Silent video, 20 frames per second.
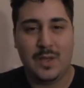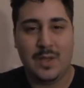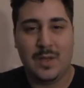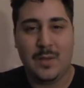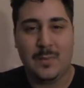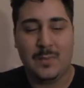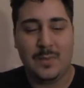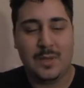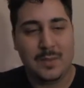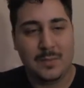
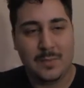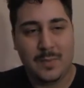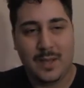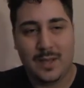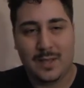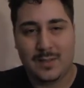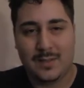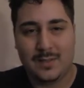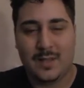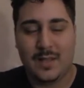
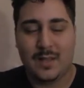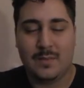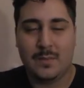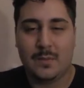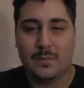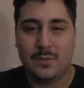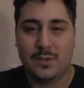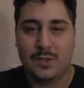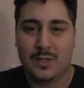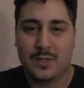minimize the
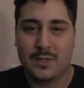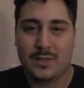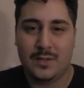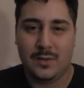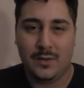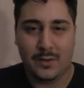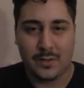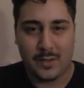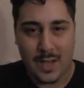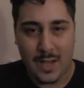MMGs
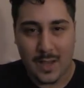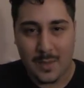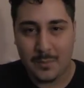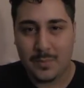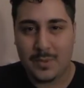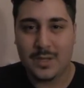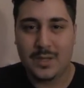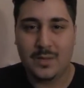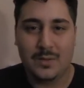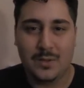that are
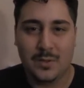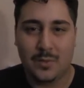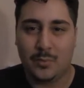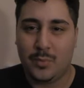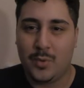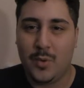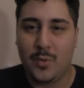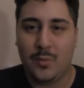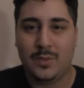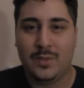camping, you know,
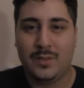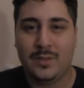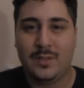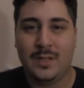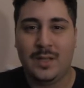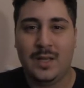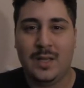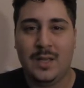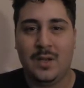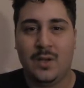proning,
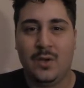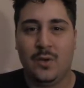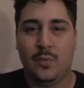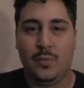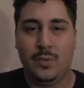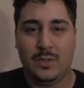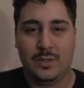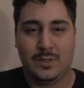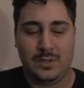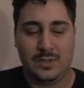
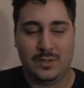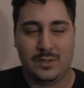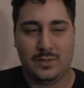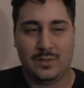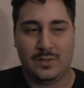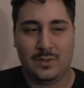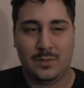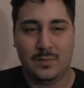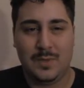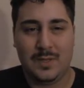which
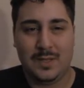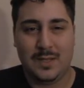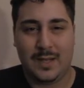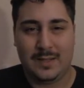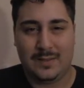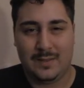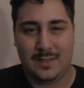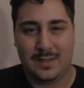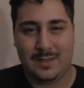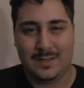to me I
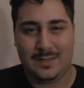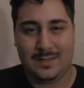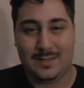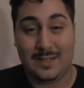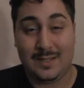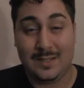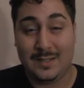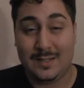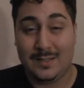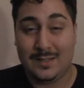think is
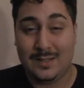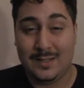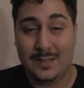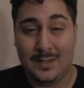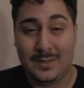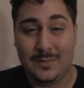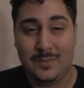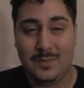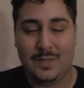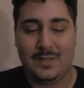kind of
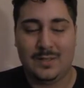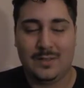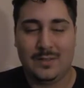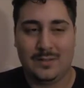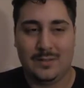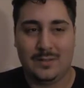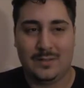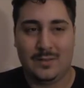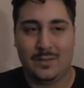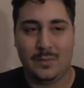dumb,
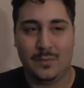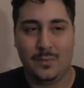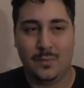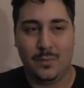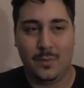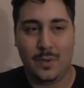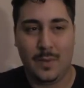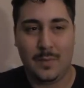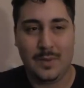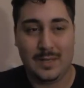because
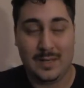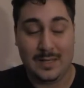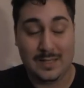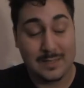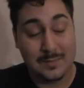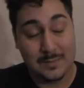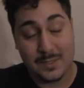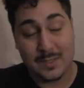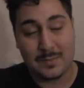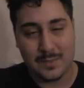I mean, it
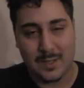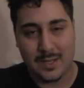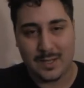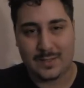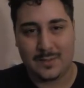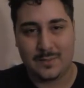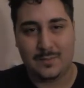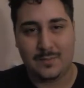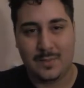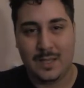did minimize
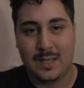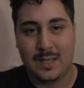them